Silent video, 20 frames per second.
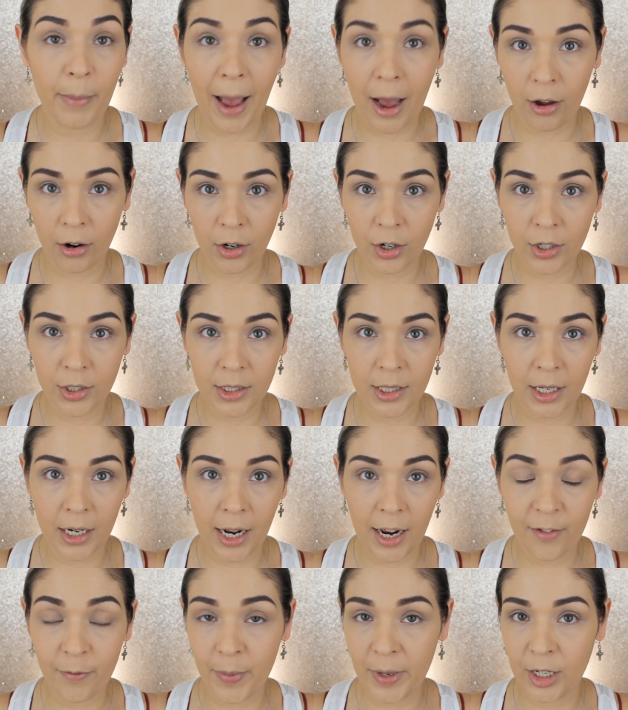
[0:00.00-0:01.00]
powders that
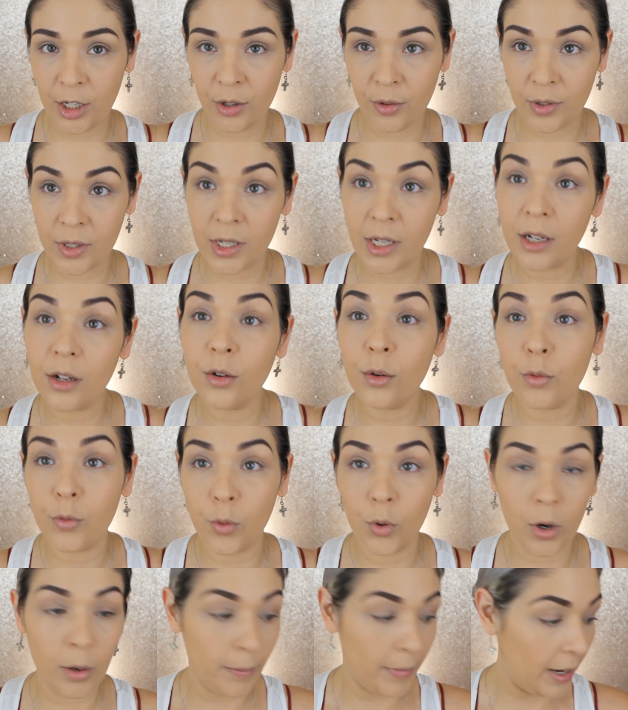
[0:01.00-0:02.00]
I've been using
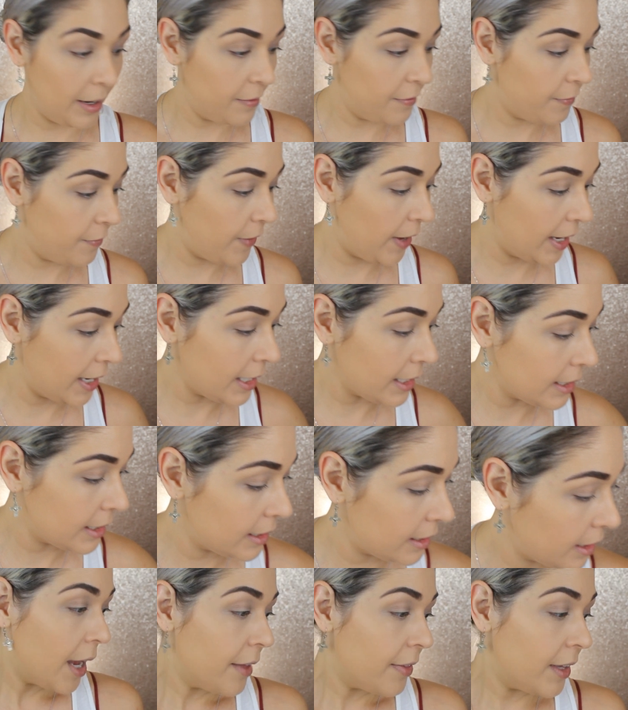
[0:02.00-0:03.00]
for my
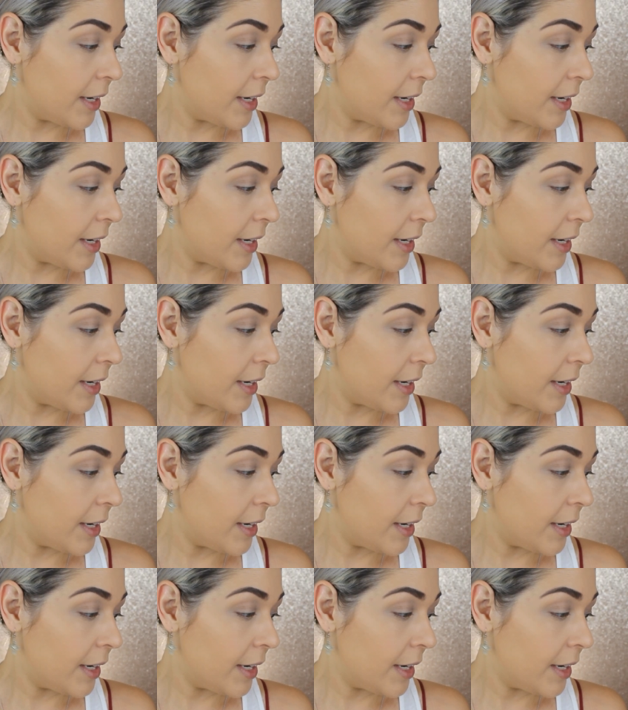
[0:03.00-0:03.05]
face.